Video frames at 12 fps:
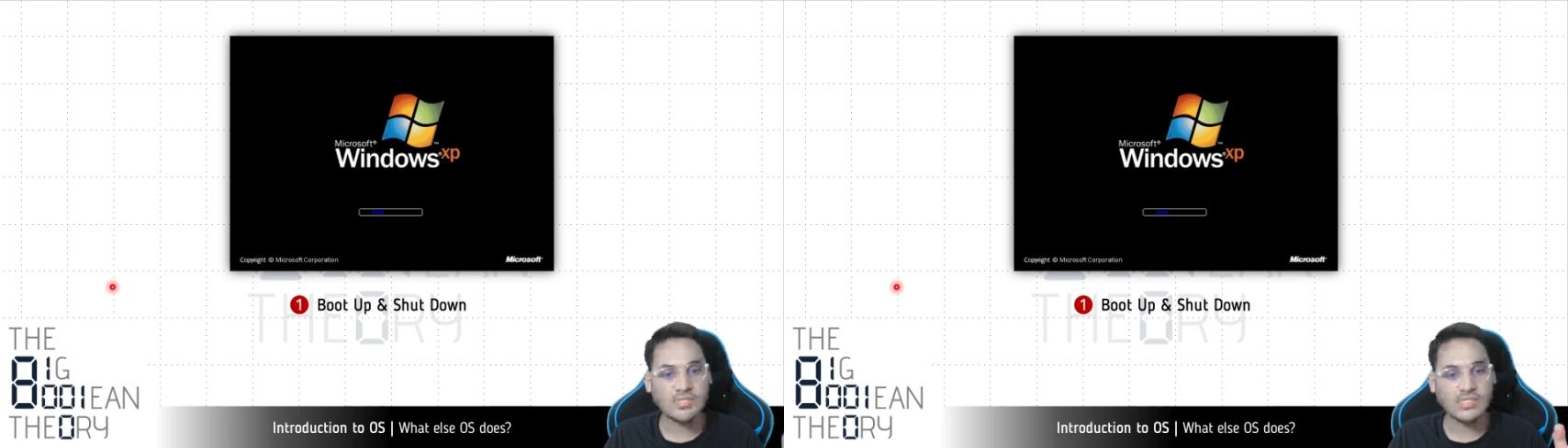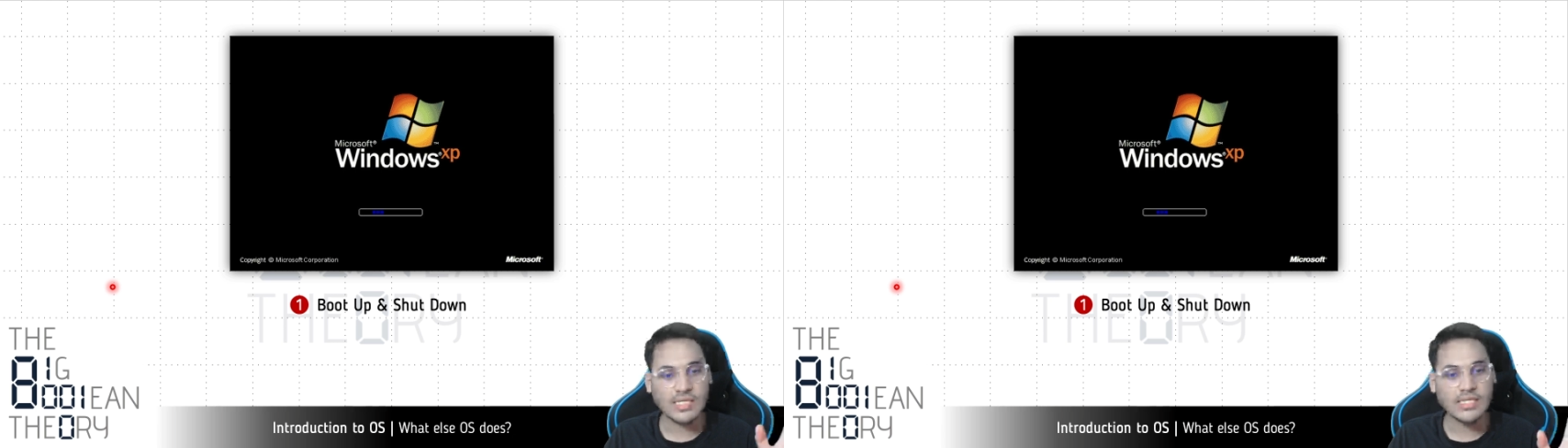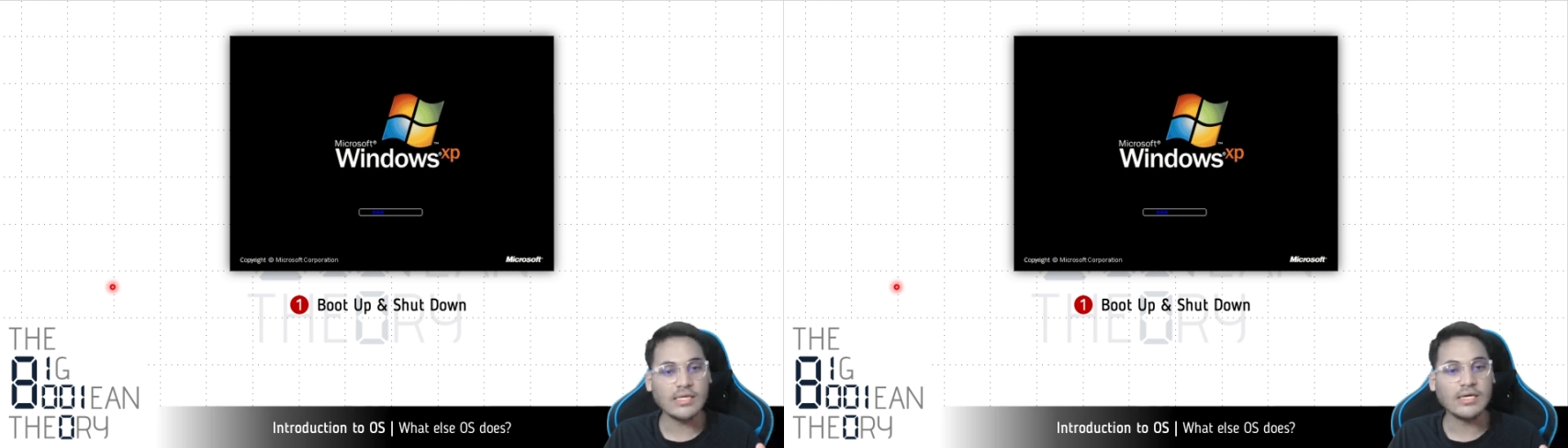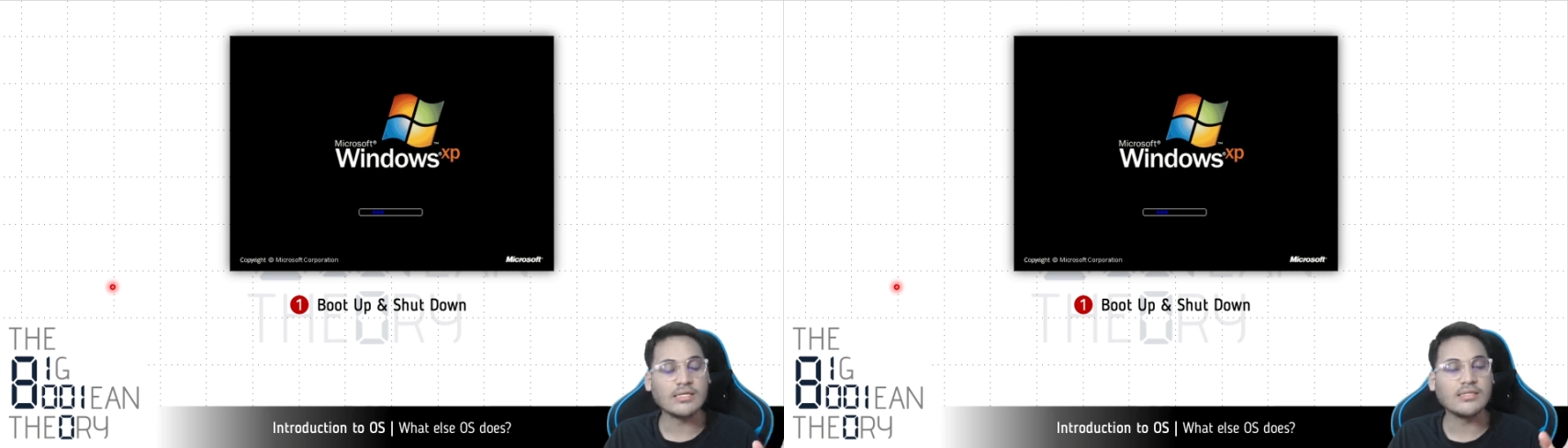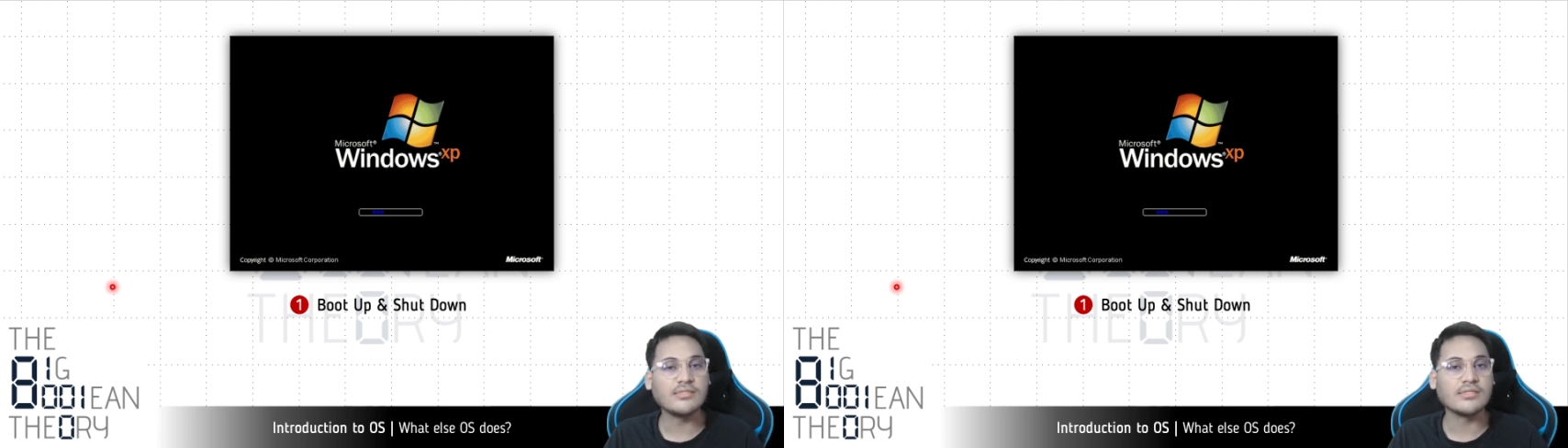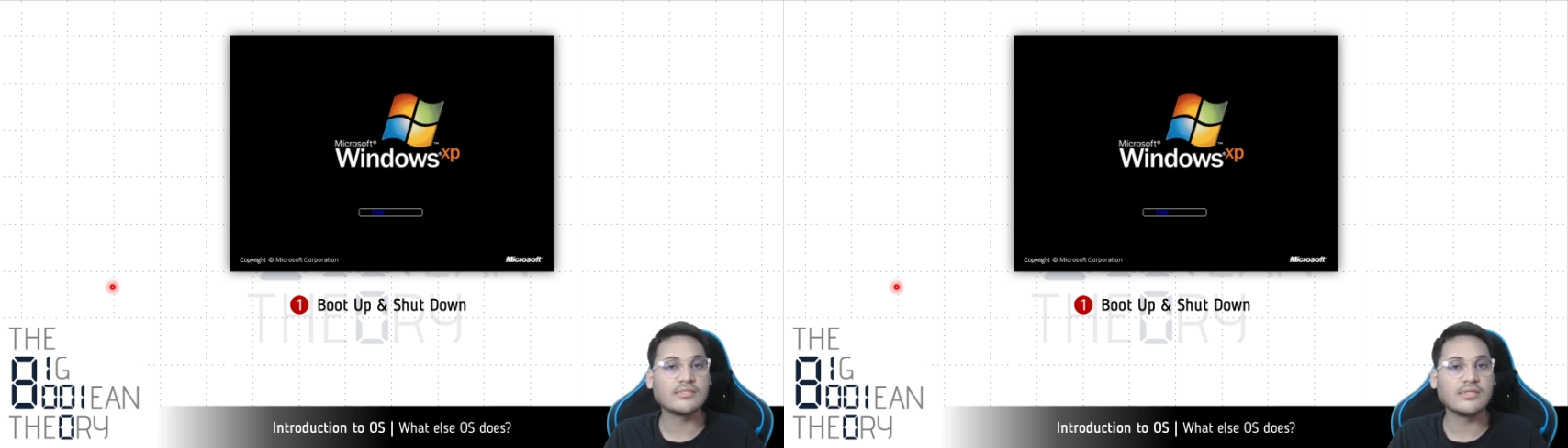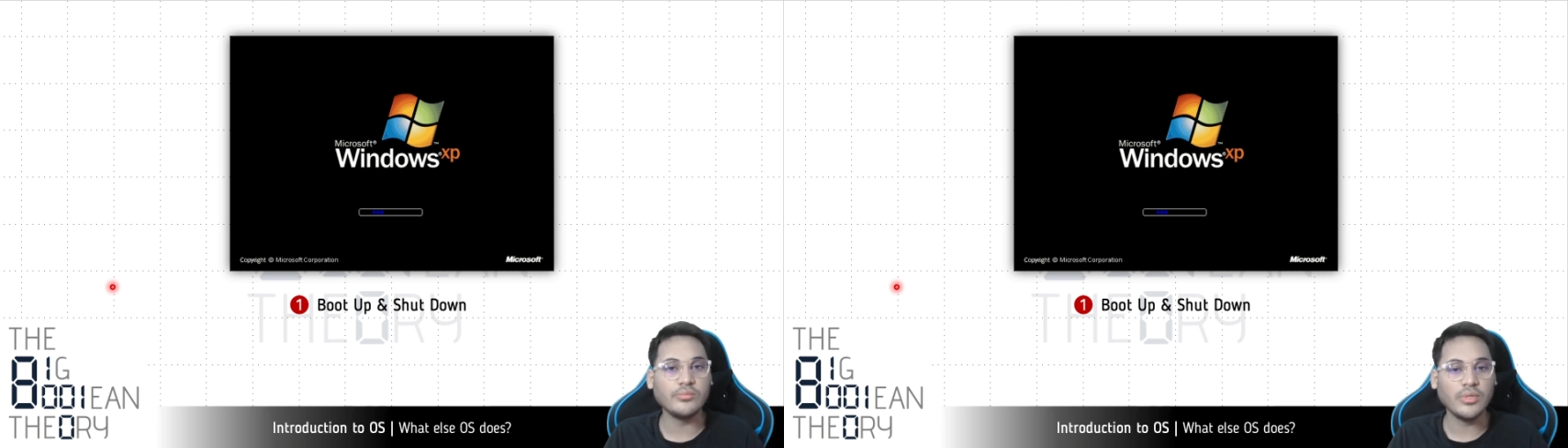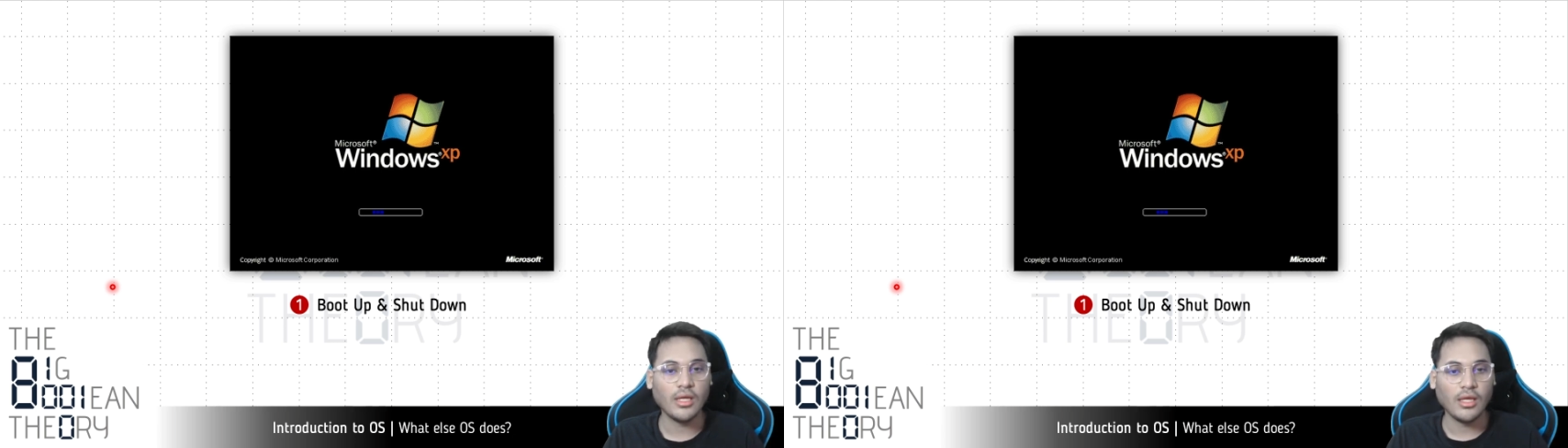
still there in the system,